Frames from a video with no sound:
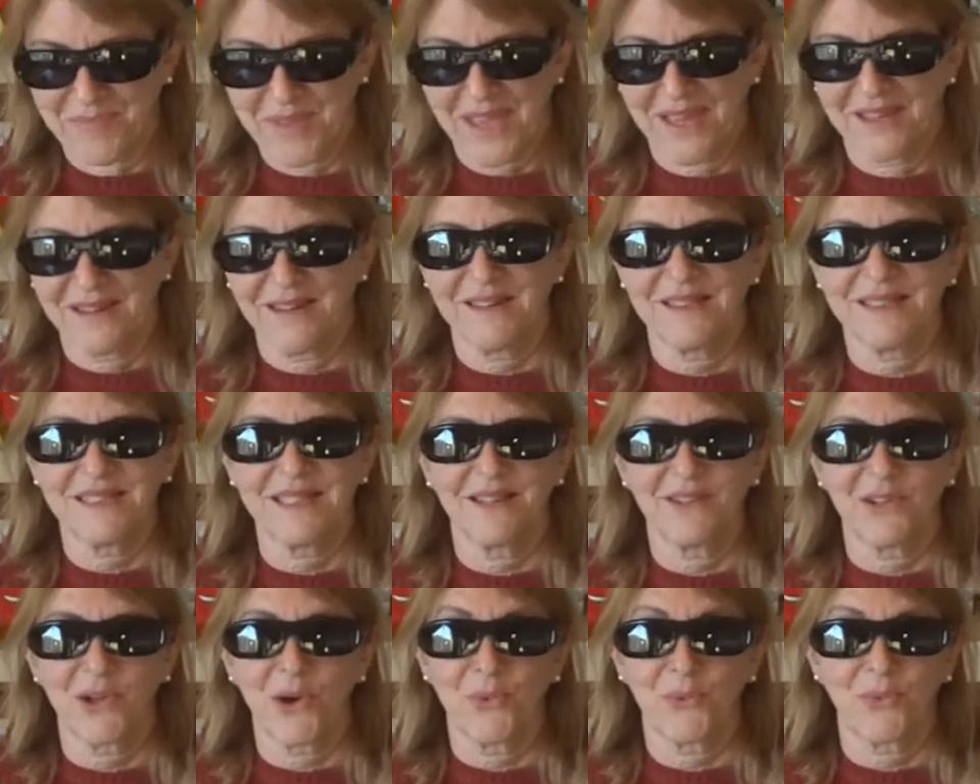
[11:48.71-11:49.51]
And I
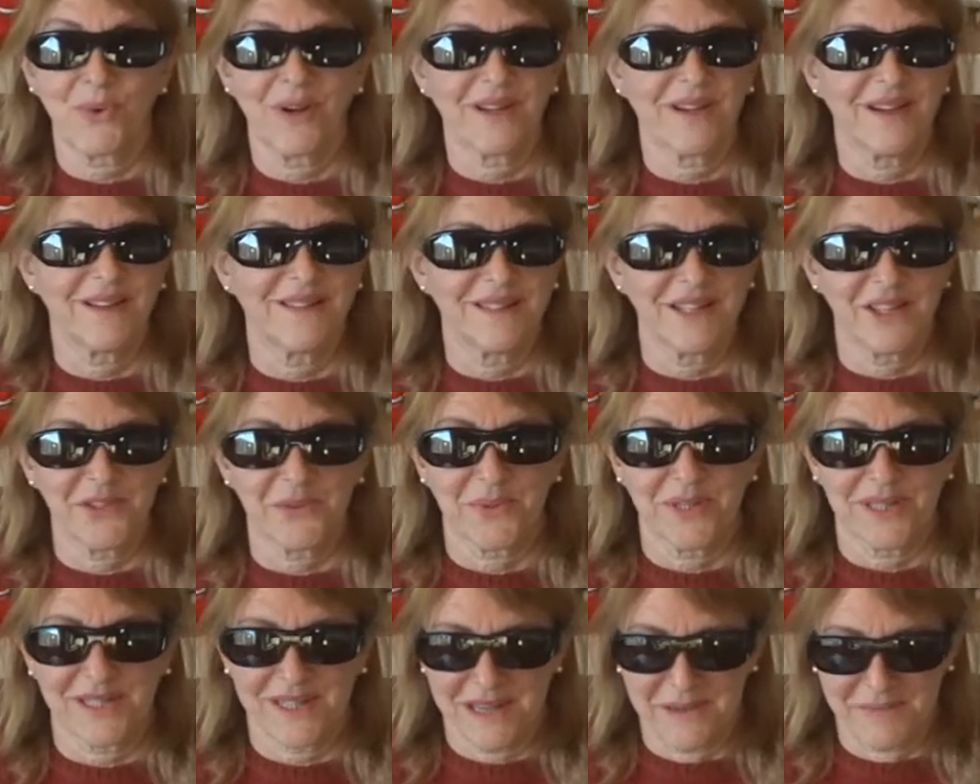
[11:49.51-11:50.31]
said, nope, I got another
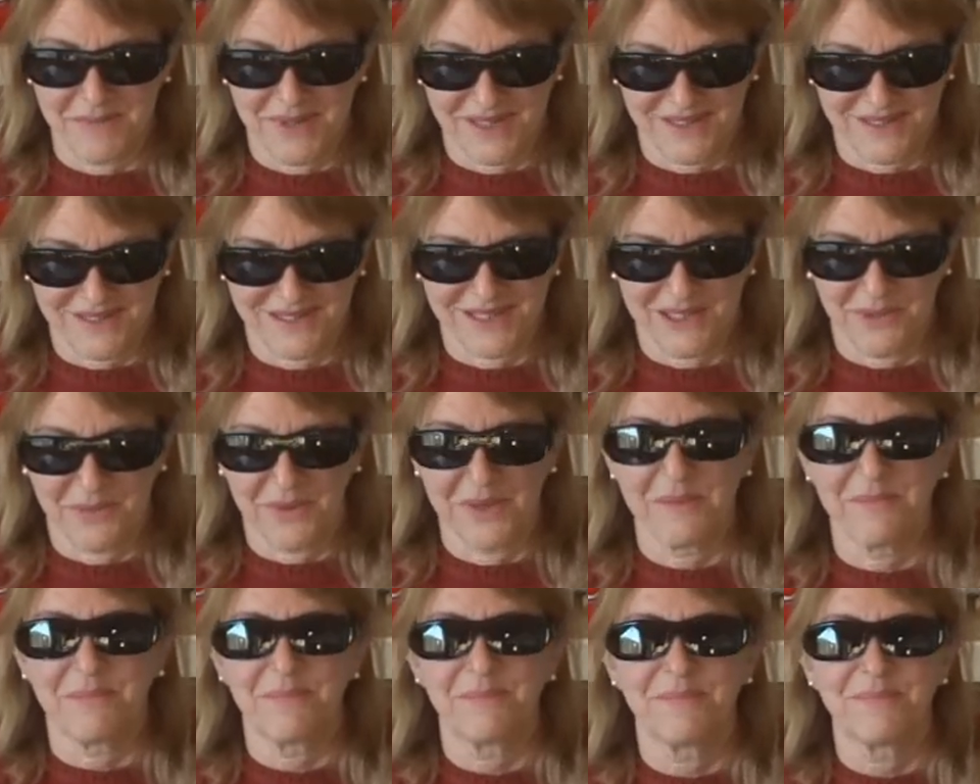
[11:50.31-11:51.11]
one coming. So
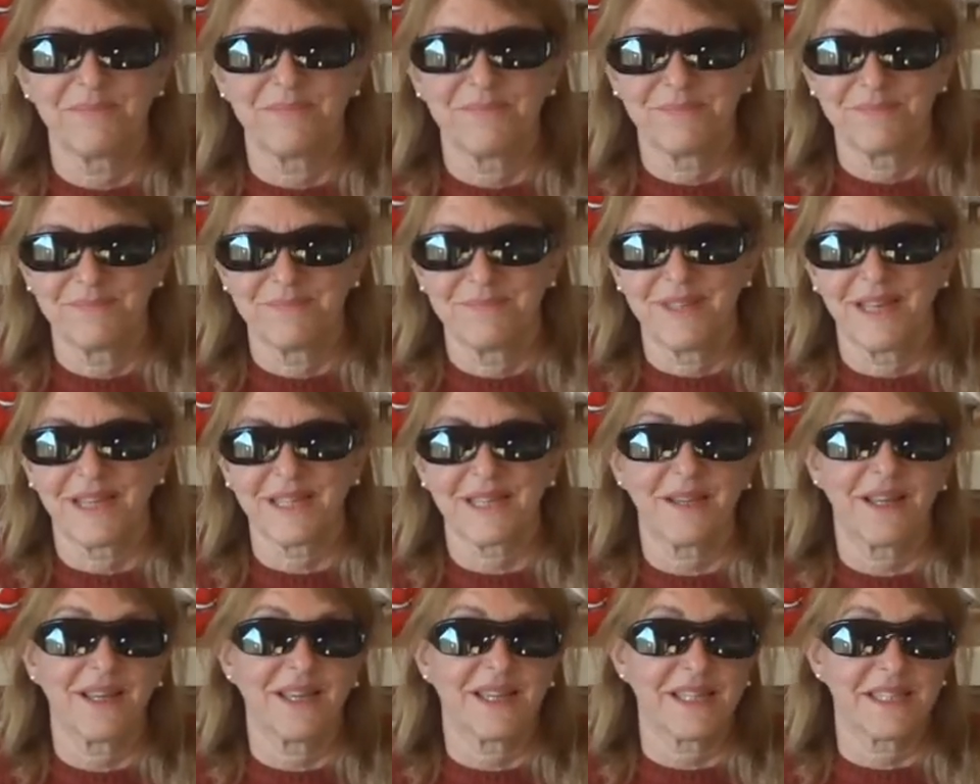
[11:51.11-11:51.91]
we,
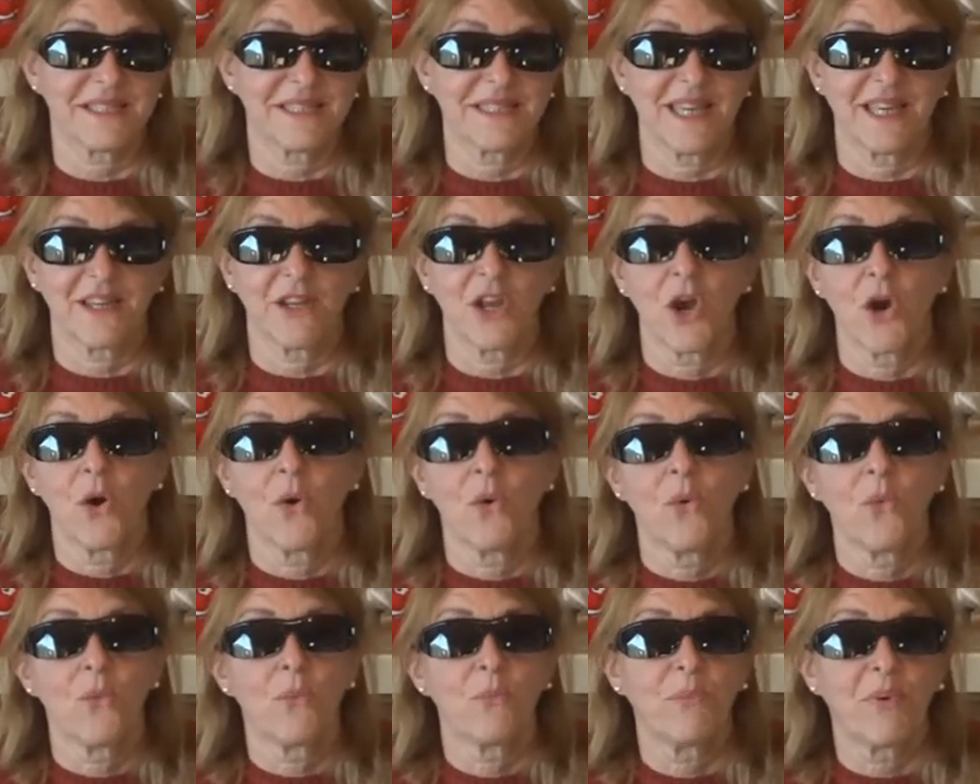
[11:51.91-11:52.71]
like, like I said,
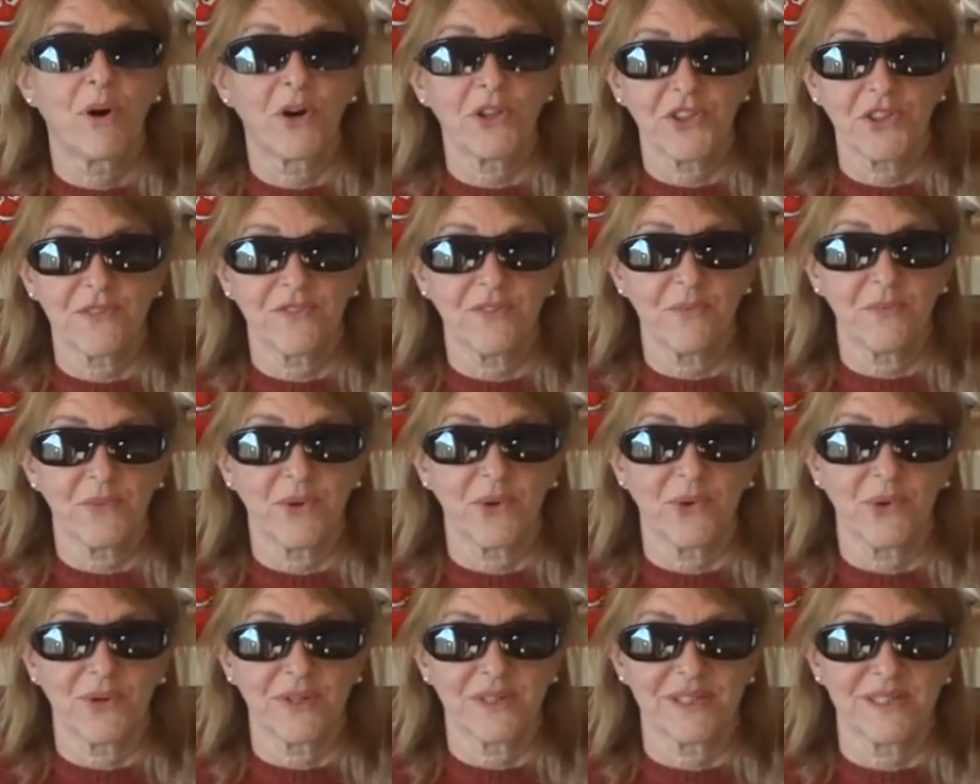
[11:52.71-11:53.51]
both of them were
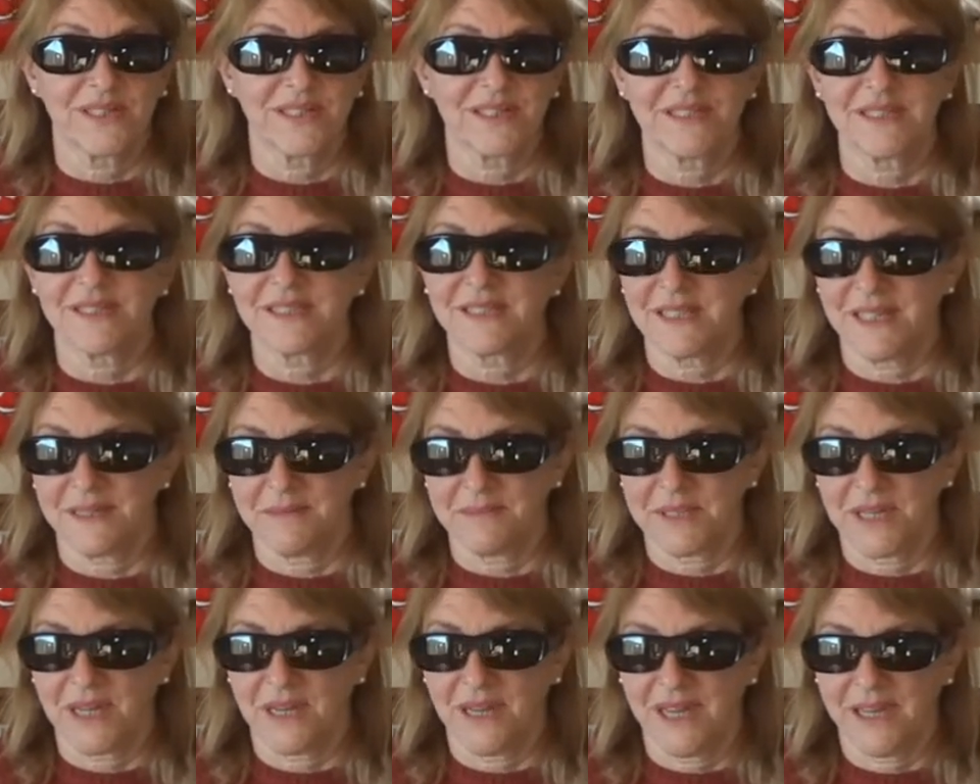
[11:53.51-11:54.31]
ordered at the
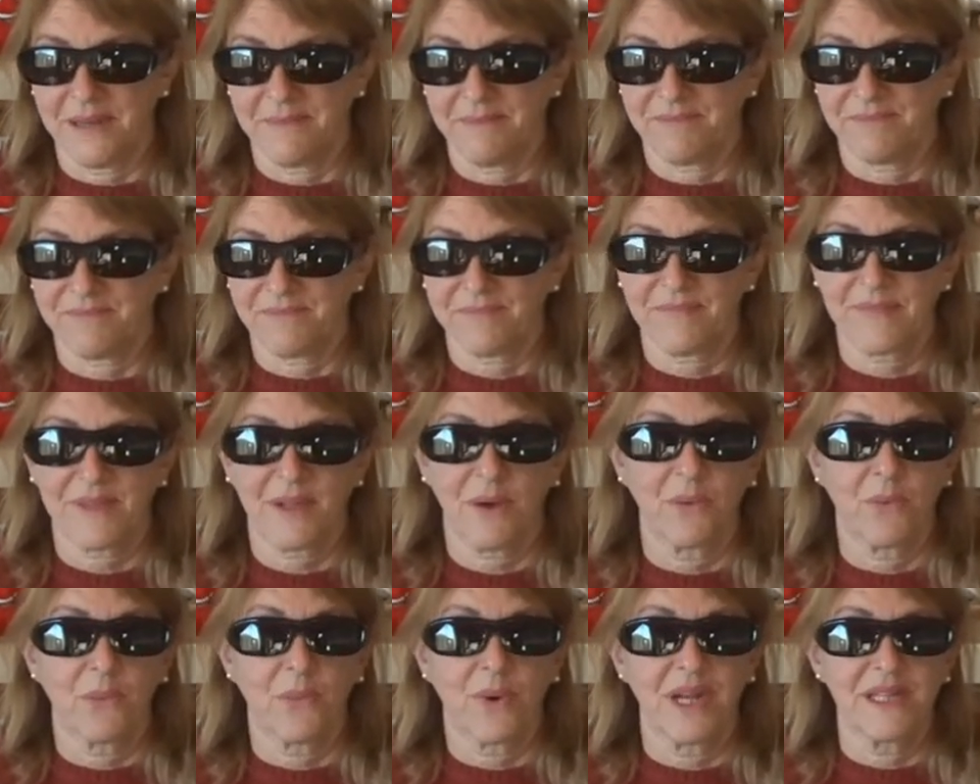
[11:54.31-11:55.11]
same time.
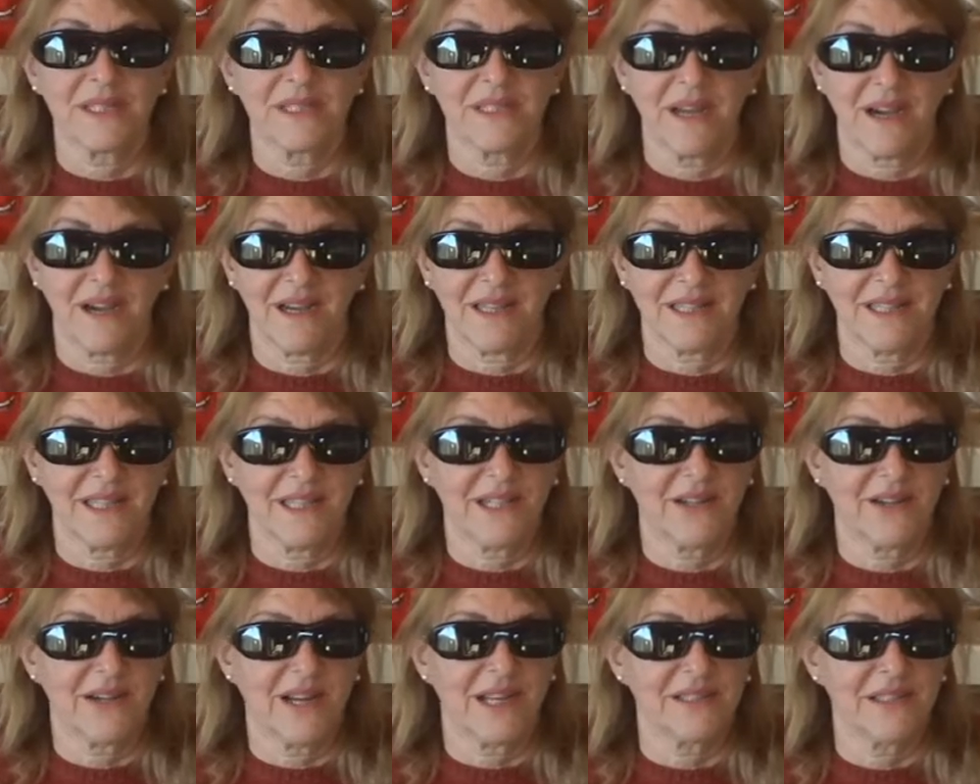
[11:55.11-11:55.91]
One got
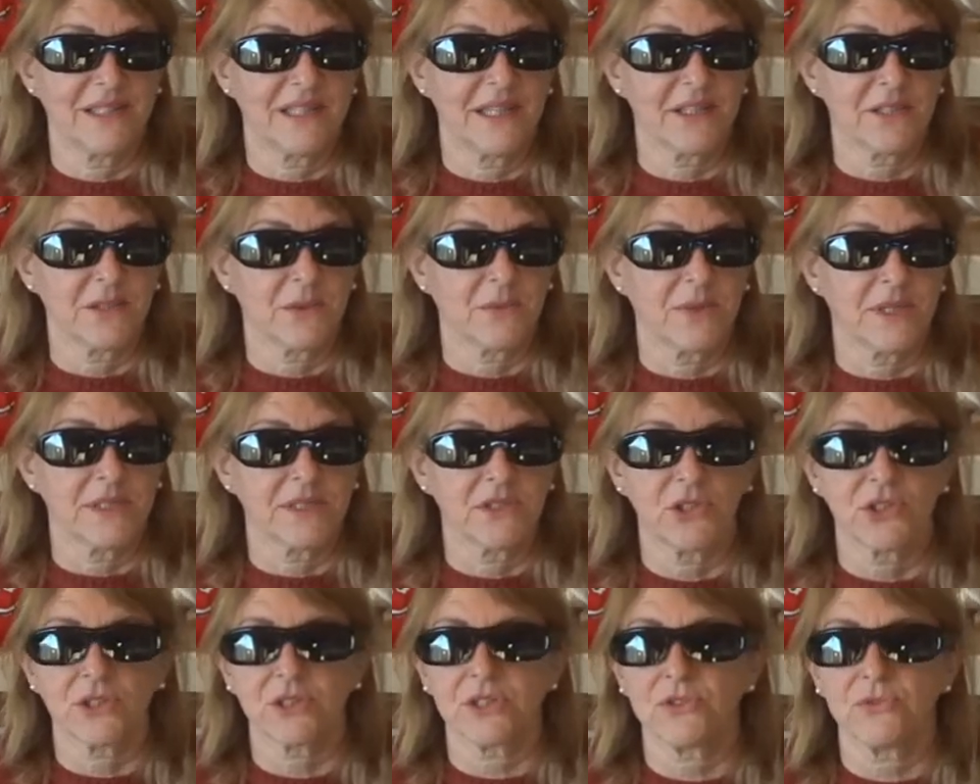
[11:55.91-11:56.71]
here and the other
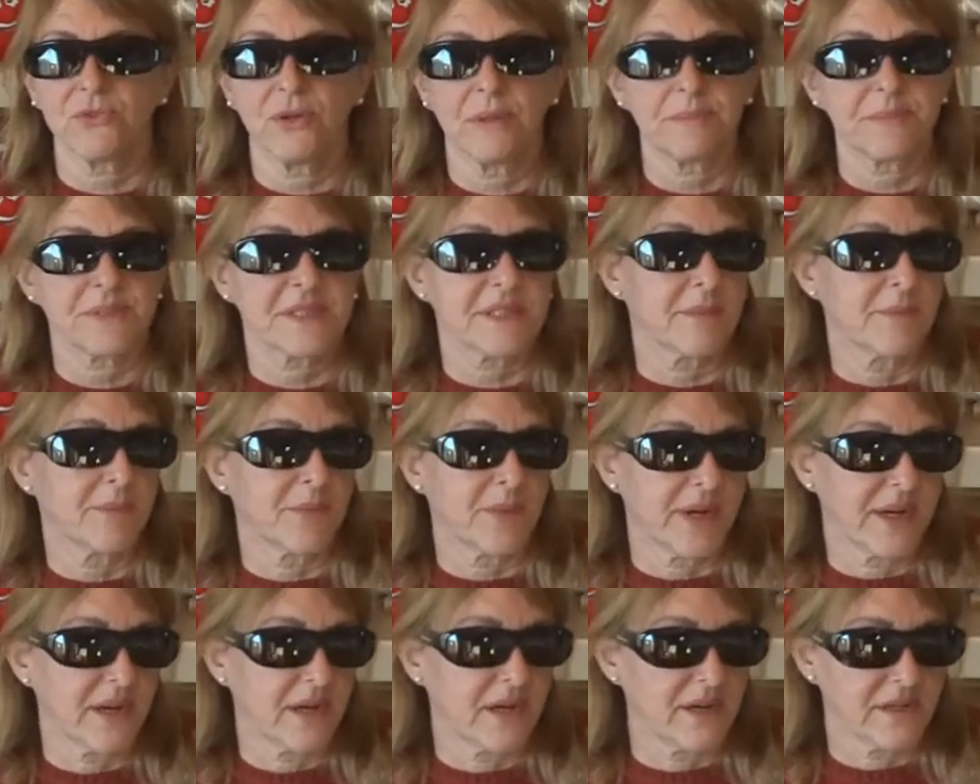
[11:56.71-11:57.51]
one took a trip
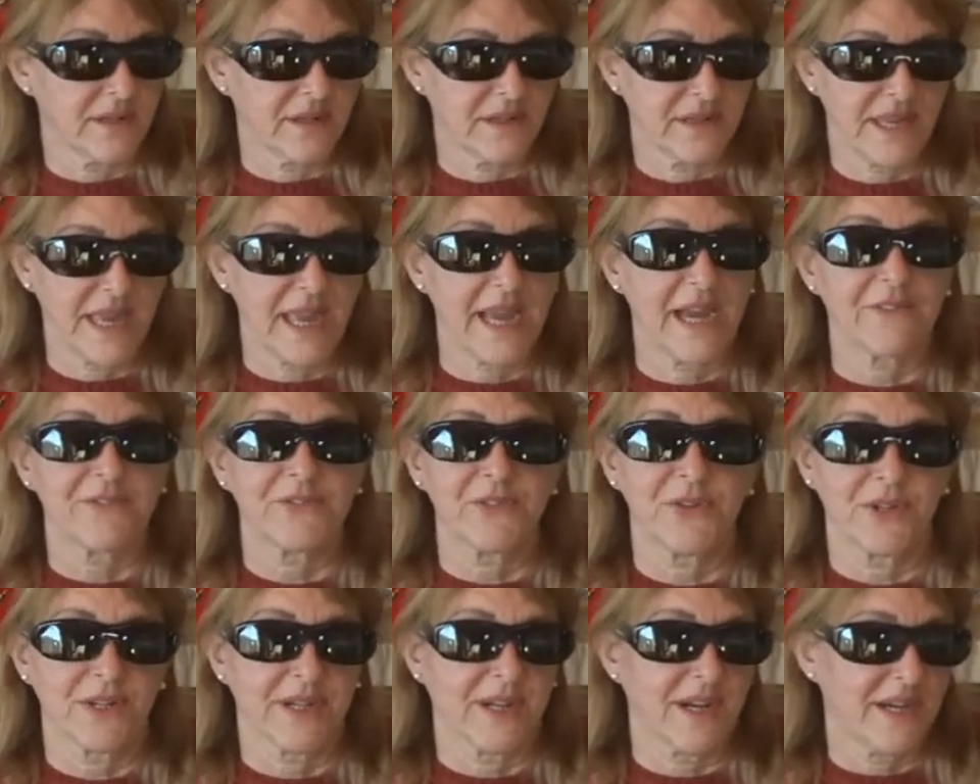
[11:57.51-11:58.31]
somewhere
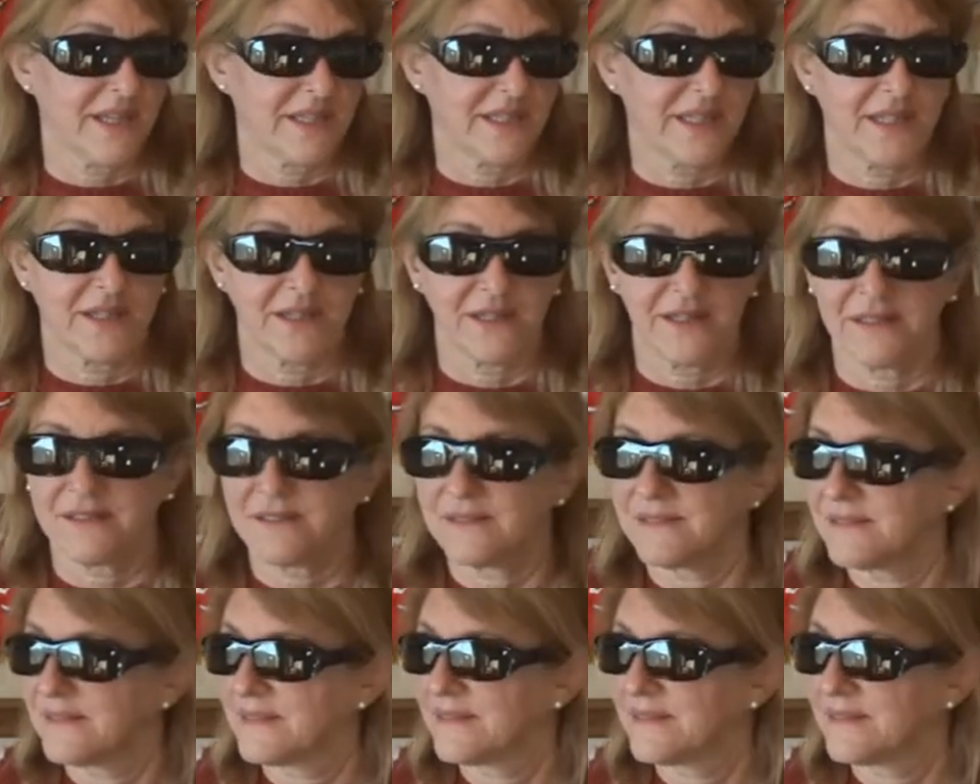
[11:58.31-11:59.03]
after it got here.